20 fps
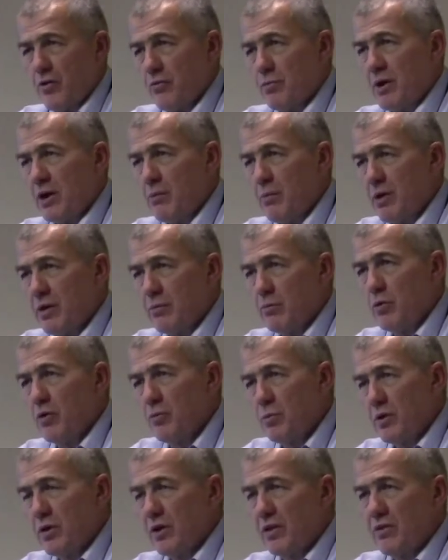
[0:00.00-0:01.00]
There's been a big
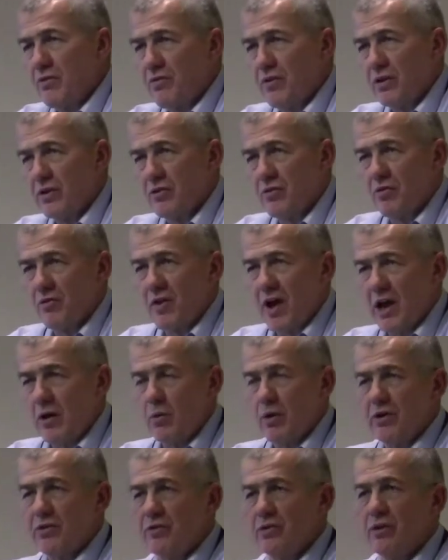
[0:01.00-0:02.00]
movement in the field of
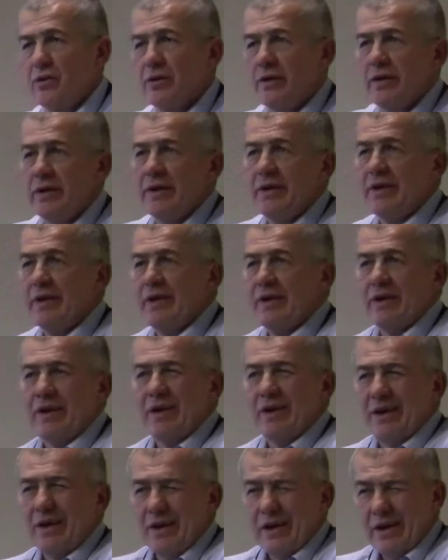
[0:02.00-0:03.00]
evaluation
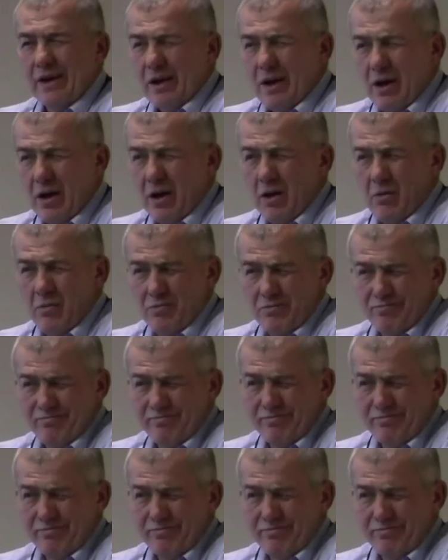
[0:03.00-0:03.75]
uh,